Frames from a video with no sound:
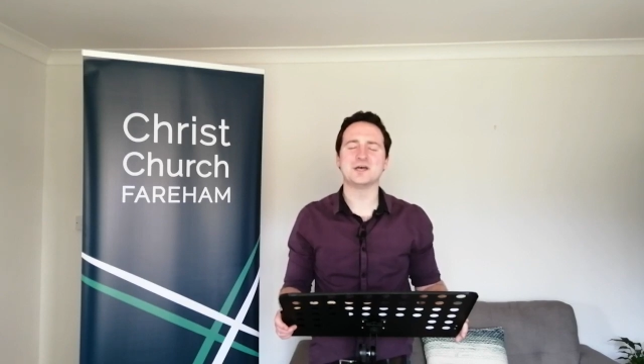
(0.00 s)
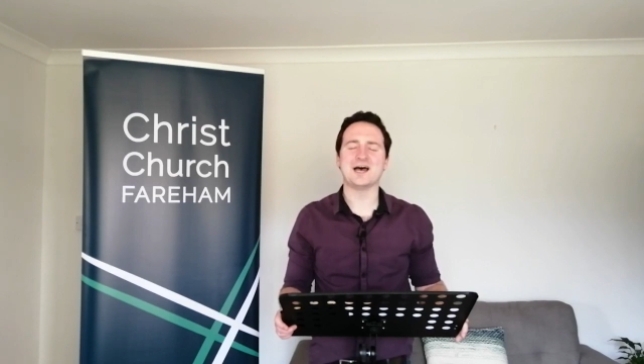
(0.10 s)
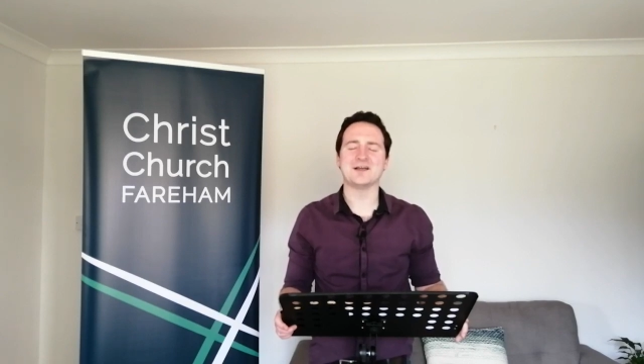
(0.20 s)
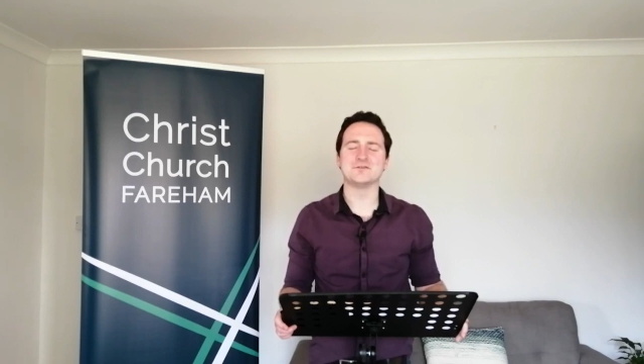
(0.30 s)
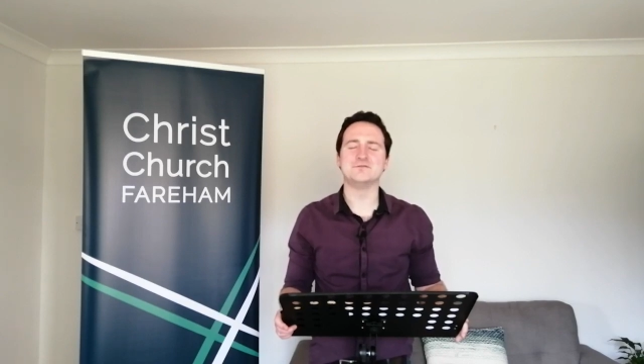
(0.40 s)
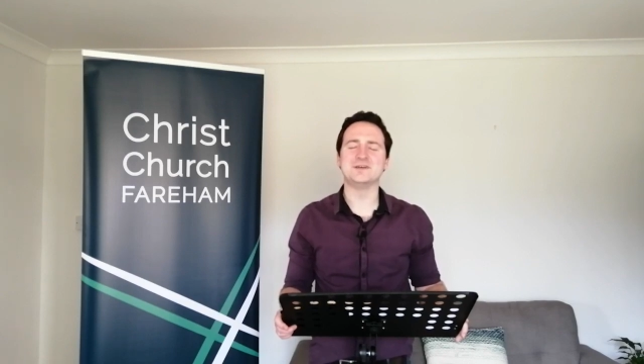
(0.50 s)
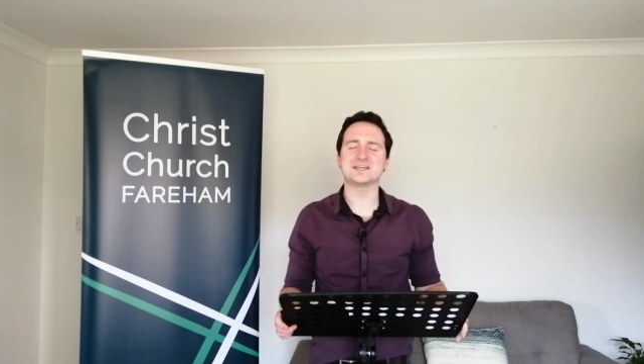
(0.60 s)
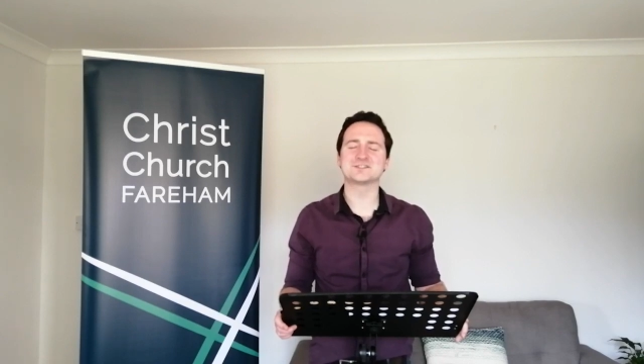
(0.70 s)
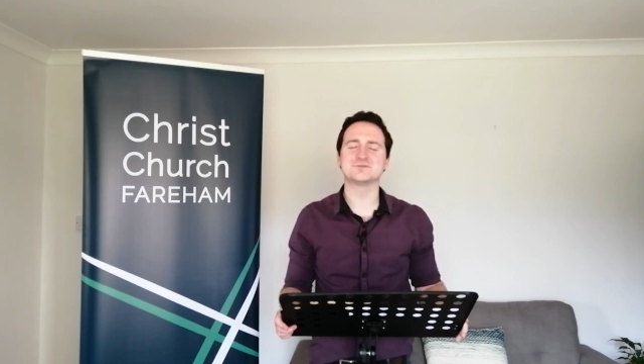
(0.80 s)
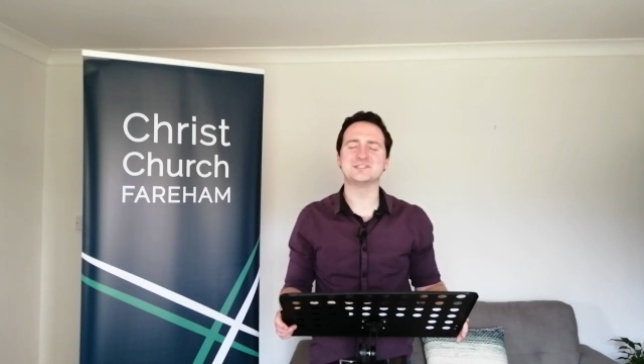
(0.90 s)
at the
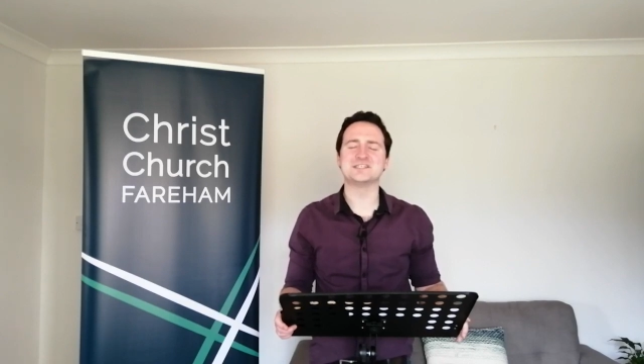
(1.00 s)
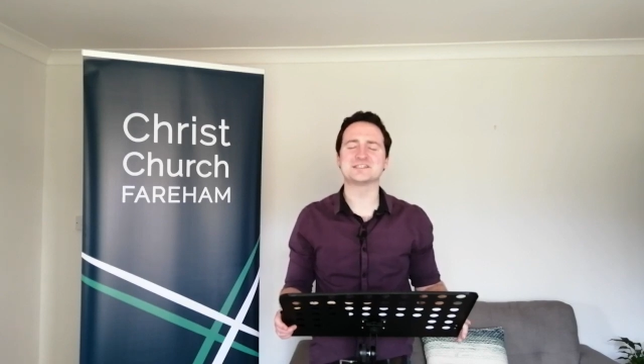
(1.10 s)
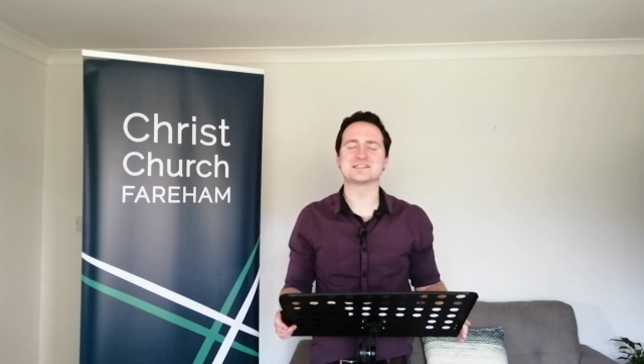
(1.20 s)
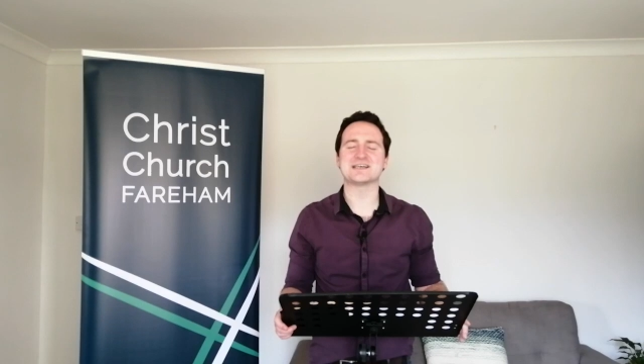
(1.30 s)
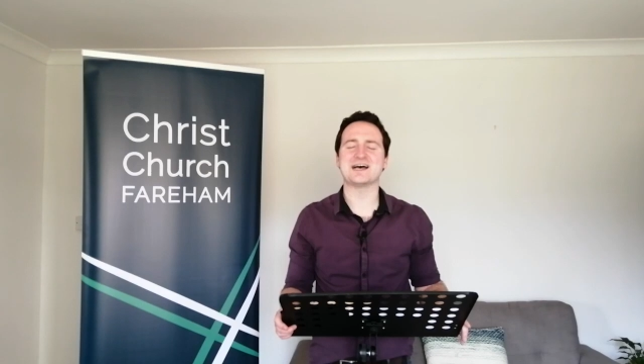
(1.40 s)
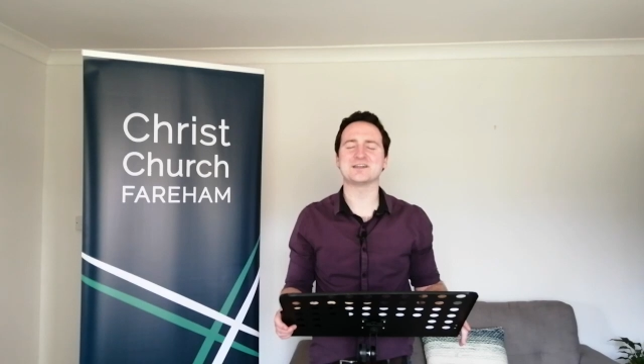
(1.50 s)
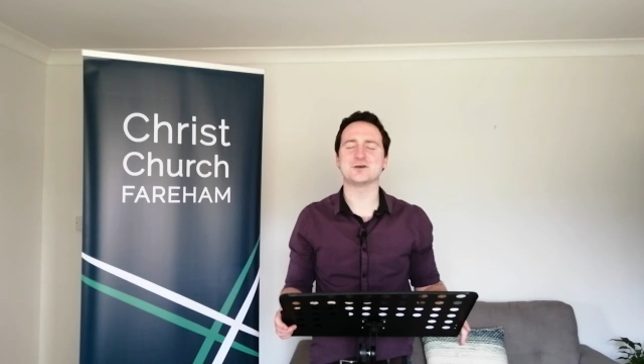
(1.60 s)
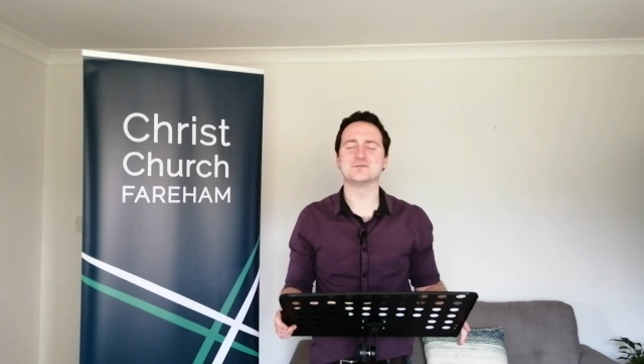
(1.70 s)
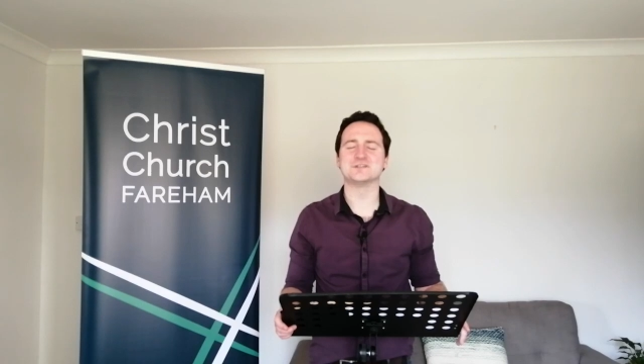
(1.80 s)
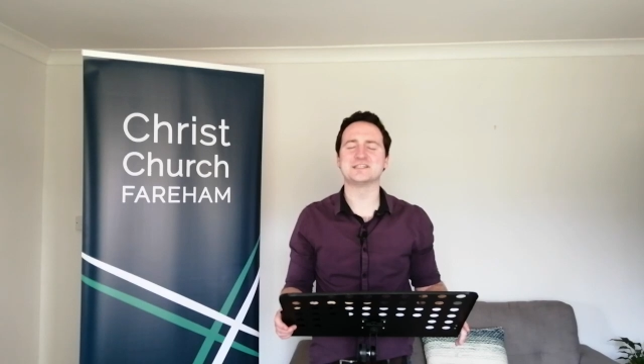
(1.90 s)
victory Jesus had
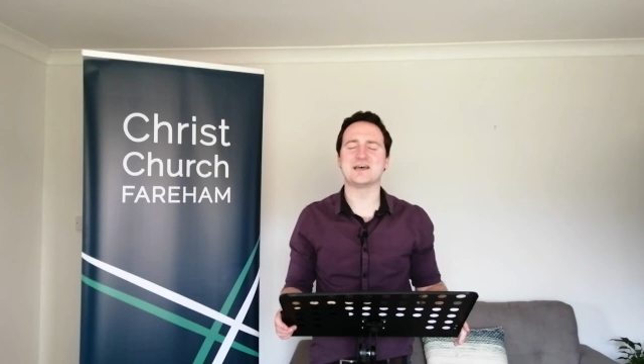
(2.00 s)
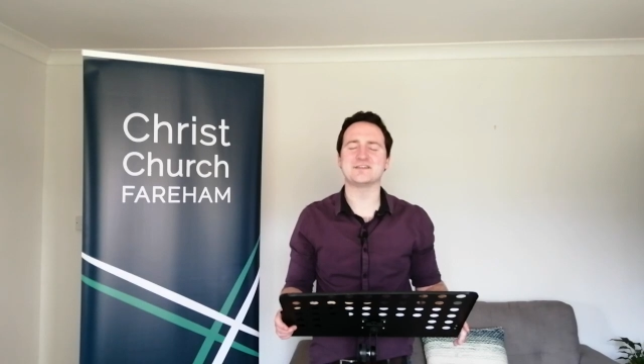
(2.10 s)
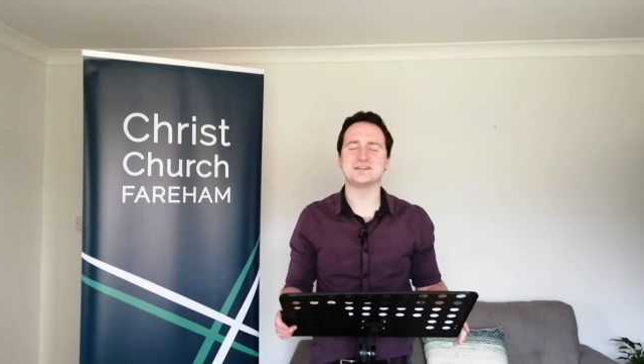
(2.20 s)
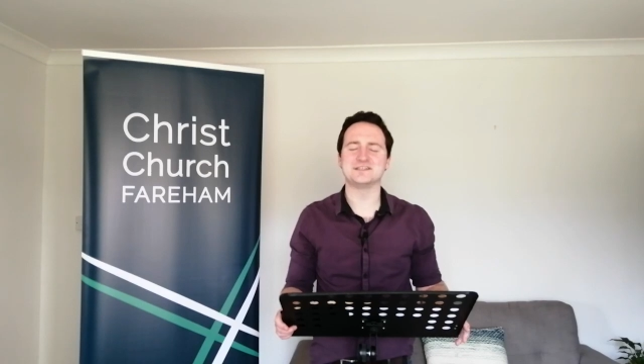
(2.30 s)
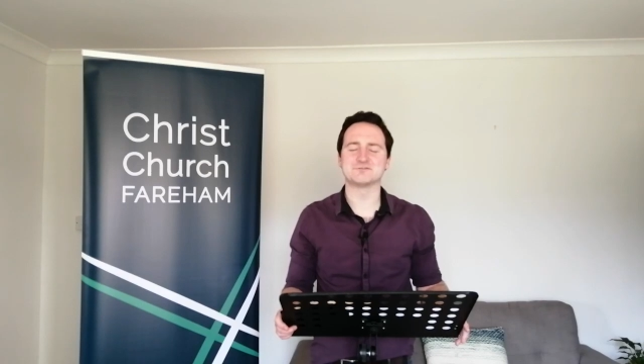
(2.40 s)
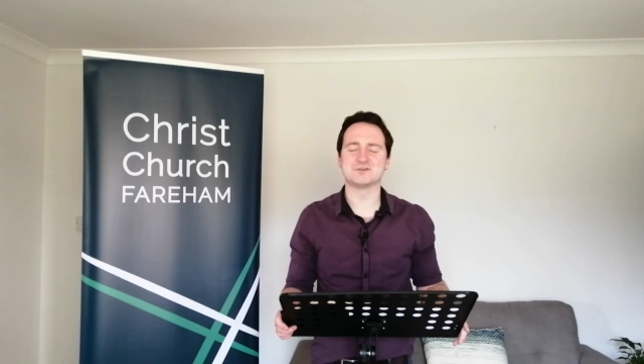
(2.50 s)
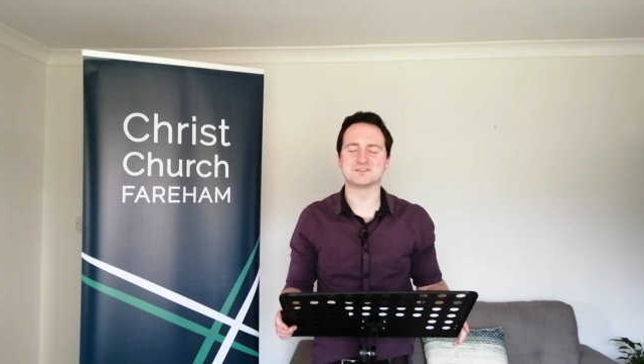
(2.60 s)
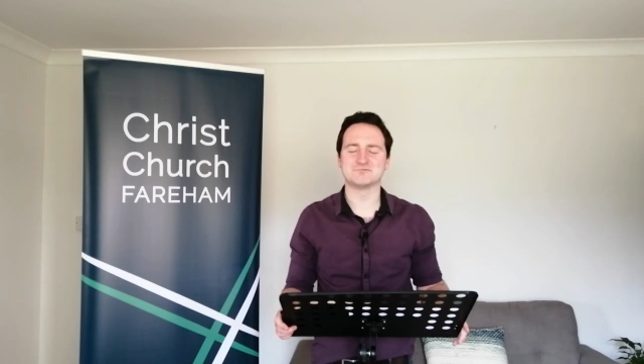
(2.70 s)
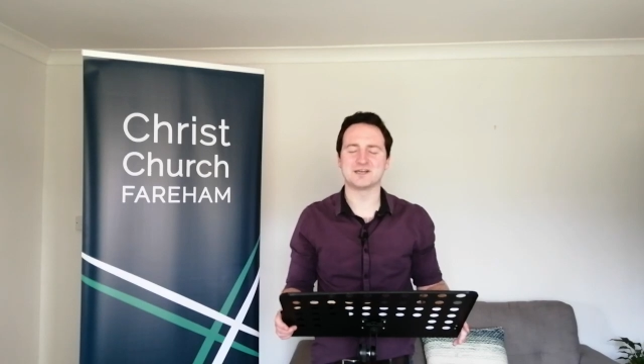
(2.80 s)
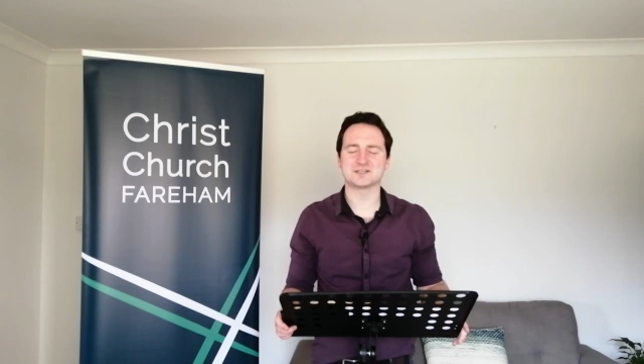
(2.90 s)
over death in his
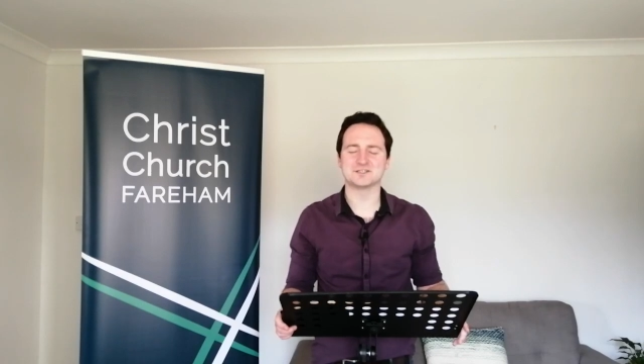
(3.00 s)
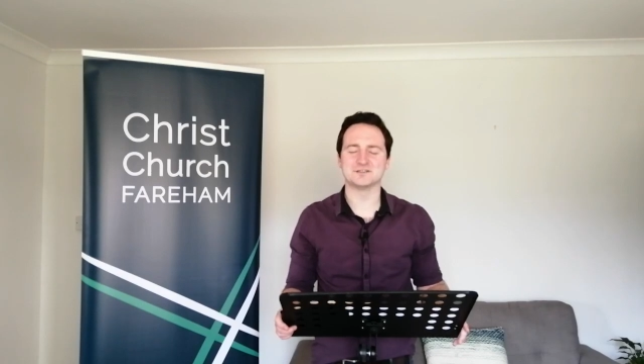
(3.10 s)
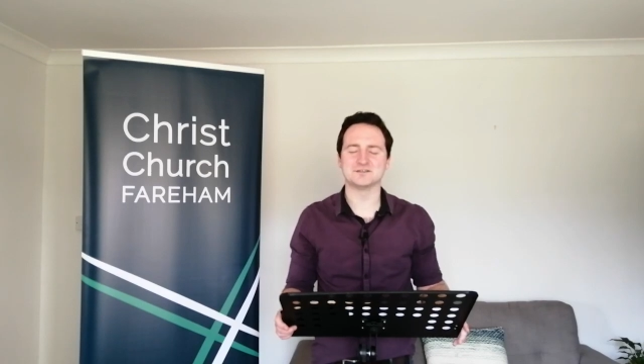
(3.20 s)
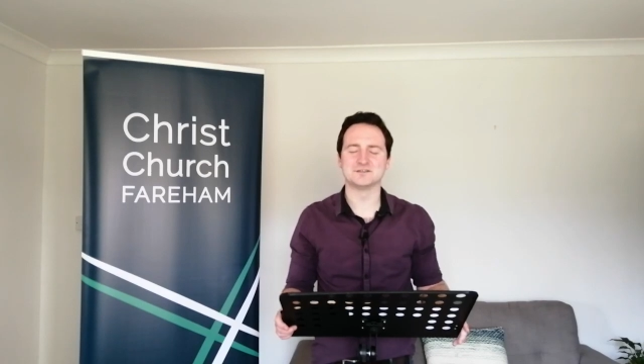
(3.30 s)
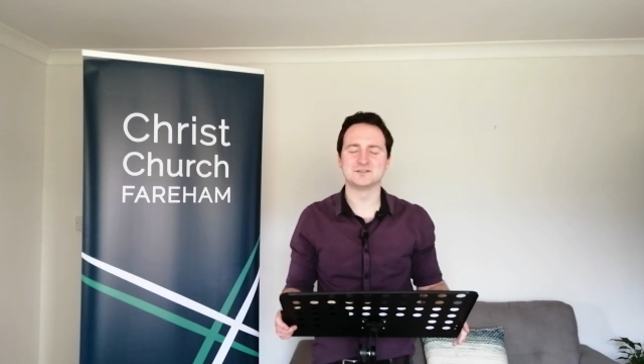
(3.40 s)
resurrection.